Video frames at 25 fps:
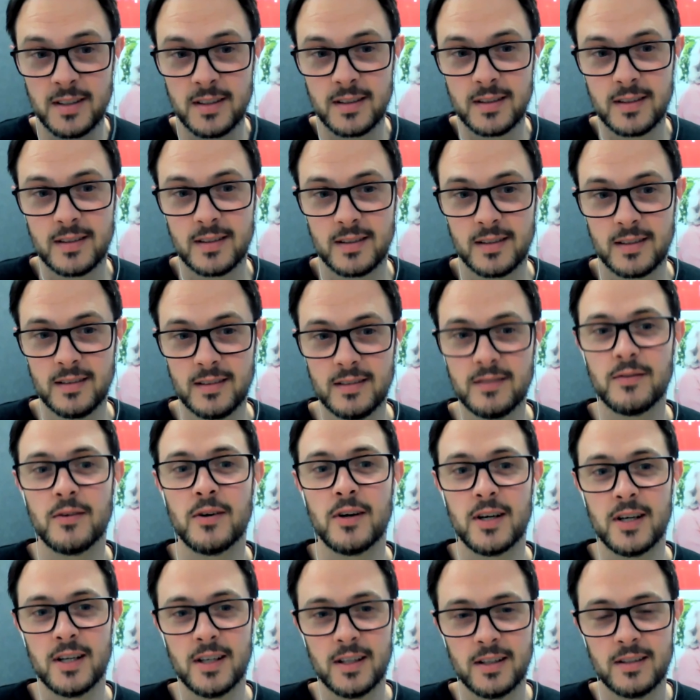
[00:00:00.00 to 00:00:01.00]
Yes, they
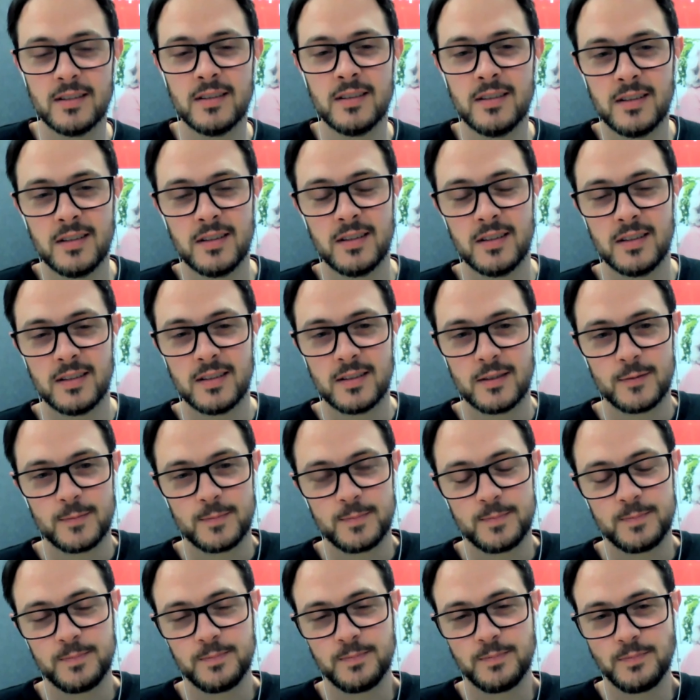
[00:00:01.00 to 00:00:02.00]
right. are.
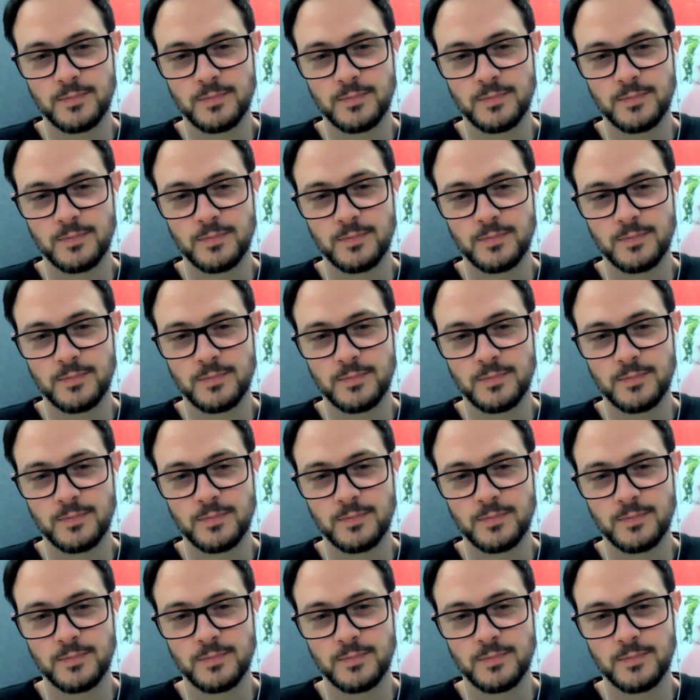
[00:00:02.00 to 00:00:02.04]
Um,